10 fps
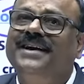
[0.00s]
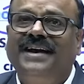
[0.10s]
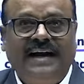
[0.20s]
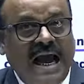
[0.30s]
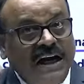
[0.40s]

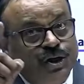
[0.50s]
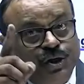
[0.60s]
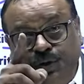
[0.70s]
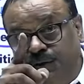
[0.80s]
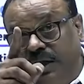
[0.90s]
And I'll
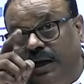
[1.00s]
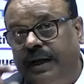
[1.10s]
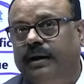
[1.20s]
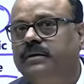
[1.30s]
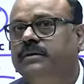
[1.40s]
show you the
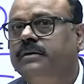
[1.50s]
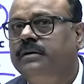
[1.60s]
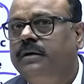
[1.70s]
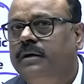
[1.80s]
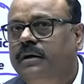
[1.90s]
link
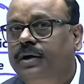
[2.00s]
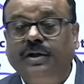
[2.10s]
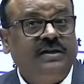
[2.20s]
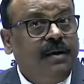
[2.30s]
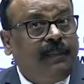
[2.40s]
in
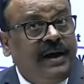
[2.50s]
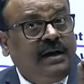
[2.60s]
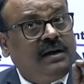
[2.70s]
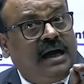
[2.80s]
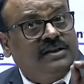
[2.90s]
the
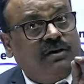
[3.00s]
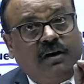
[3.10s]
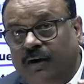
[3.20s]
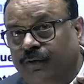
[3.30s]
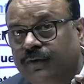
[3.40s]
separate class
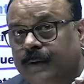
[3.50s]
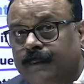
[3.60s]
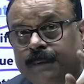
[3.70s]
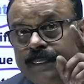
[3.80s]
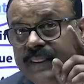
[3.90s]
of
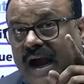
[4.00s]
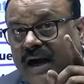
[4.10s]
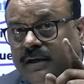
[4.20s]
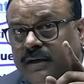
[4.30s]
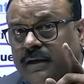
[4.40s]

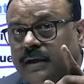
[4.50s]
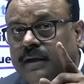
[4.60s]
that,